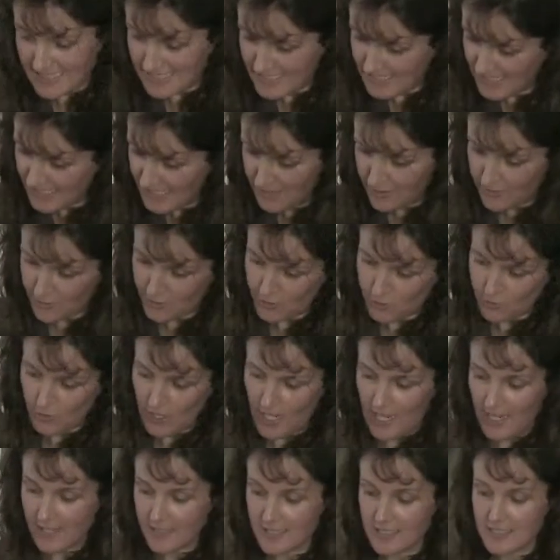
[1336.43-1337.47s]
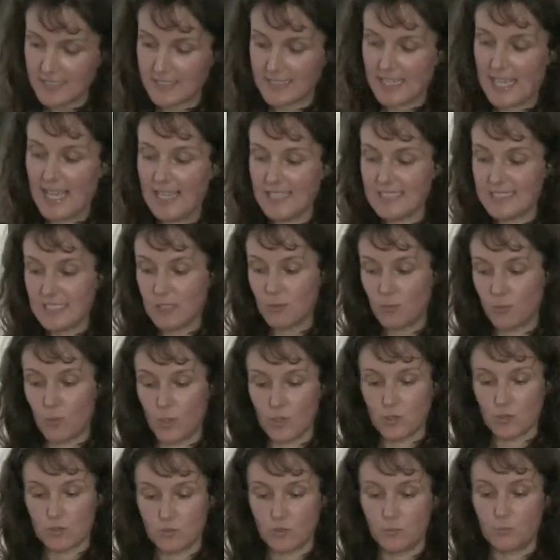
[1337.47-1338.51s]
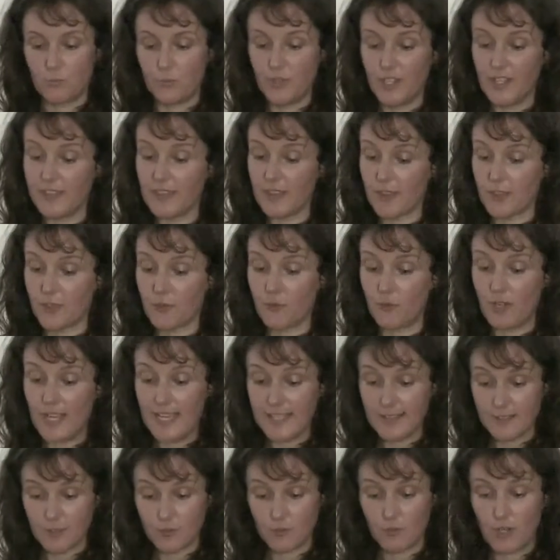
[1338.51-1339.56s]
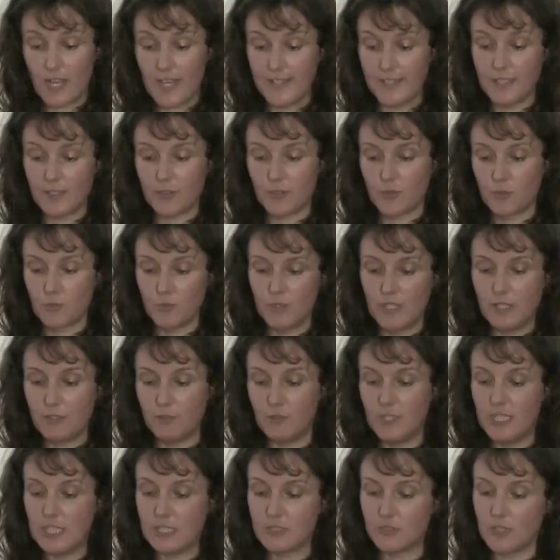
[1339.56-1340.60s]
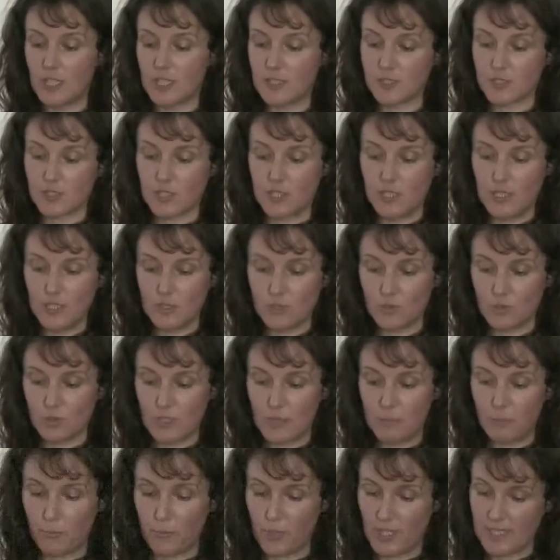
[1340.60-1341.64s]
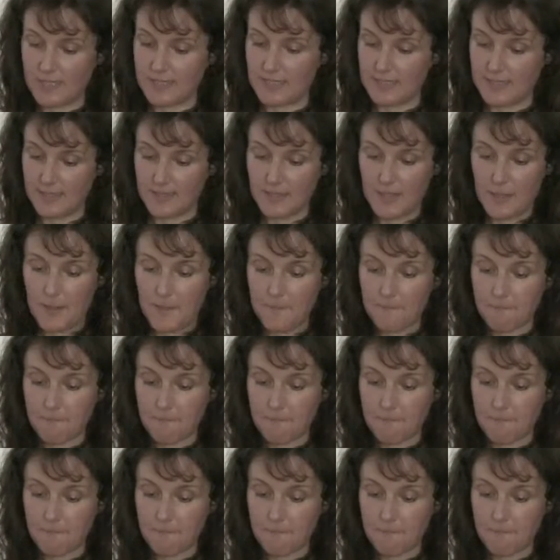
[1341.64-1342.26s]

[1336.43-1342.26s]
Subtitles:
seen through artists' eyes, and want to bring the thread running through the research into the present.